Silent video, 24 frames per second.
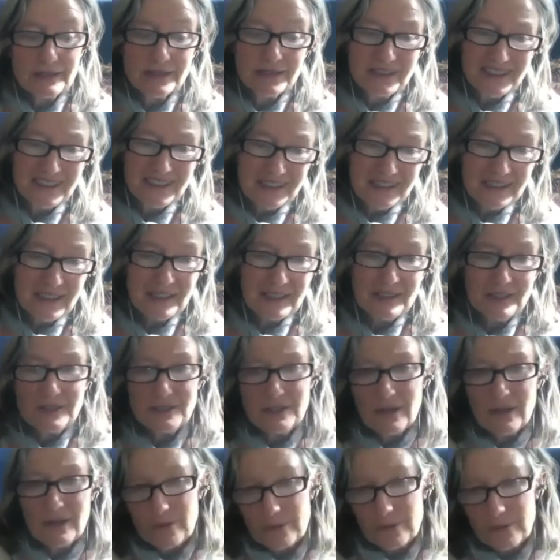she said,
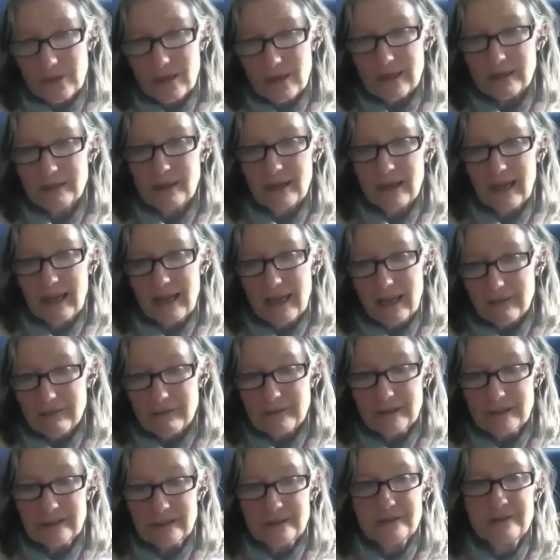I have
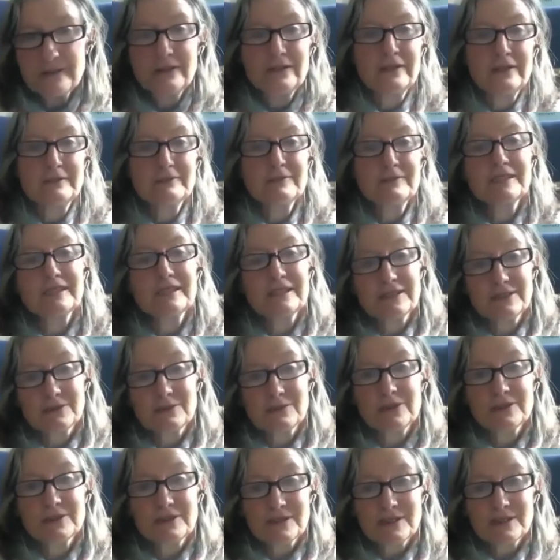little glimpses
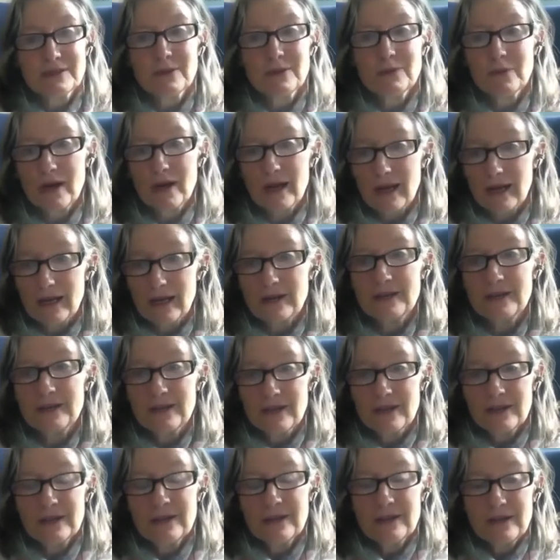once in a while
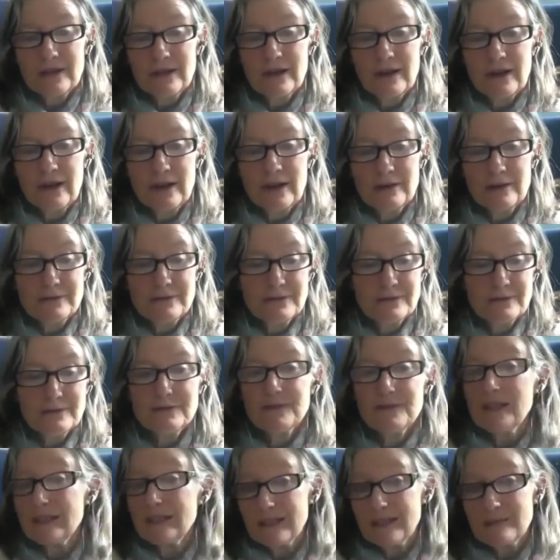of
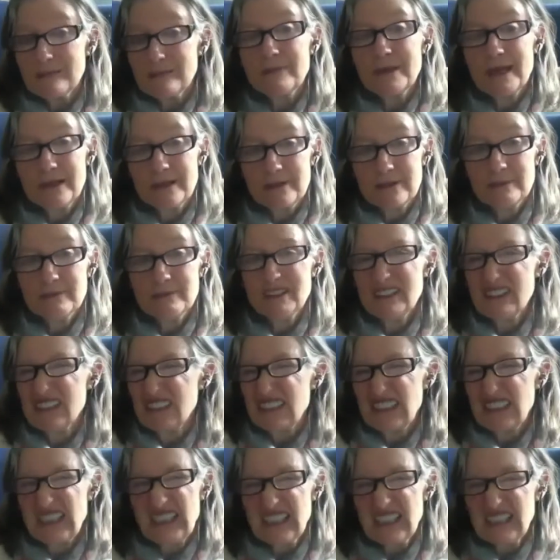feeling better, but
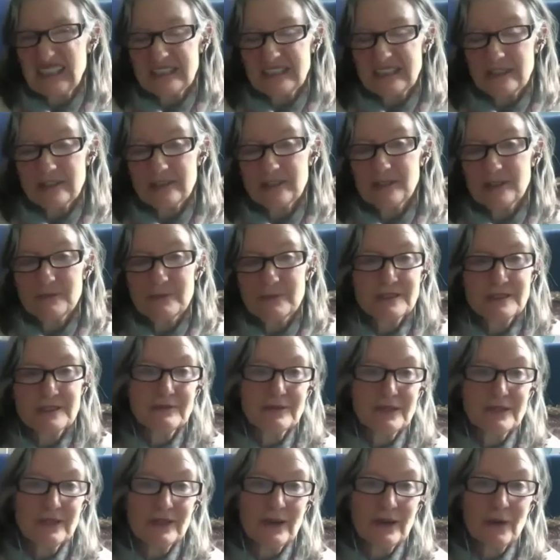I could tell she wasn't
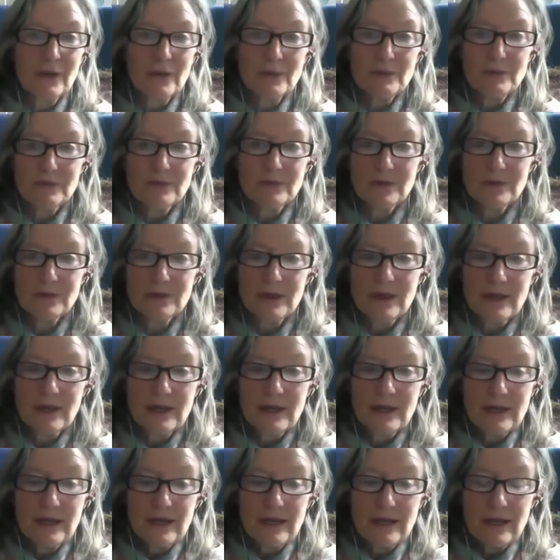very hopeful.
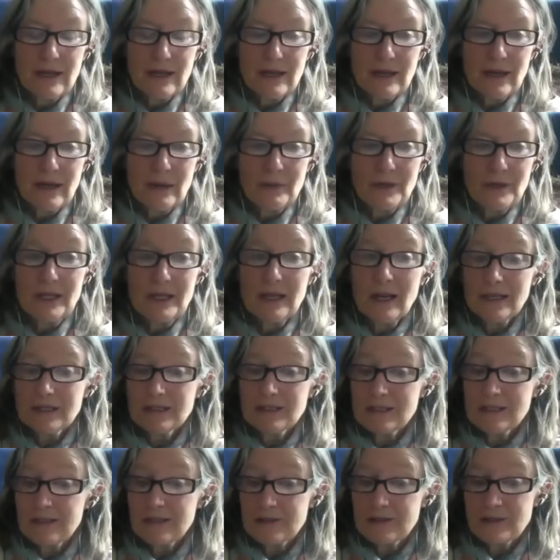We got
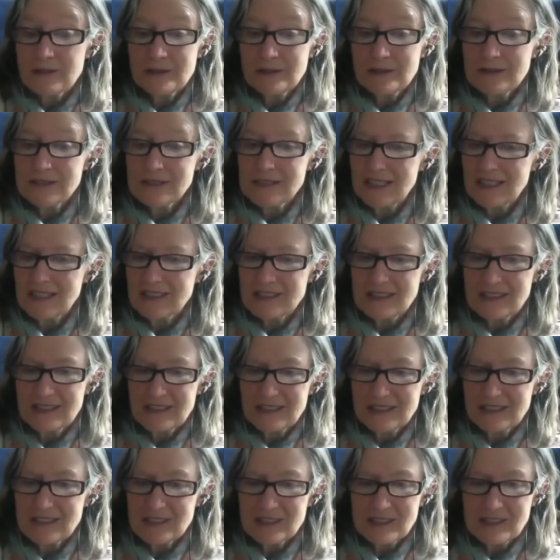to the third session,
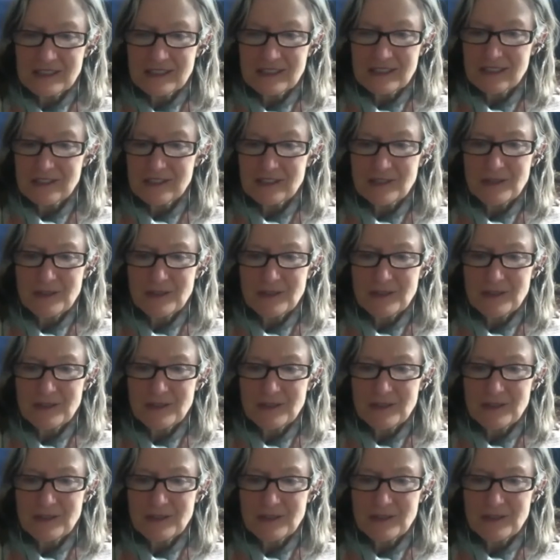and she said,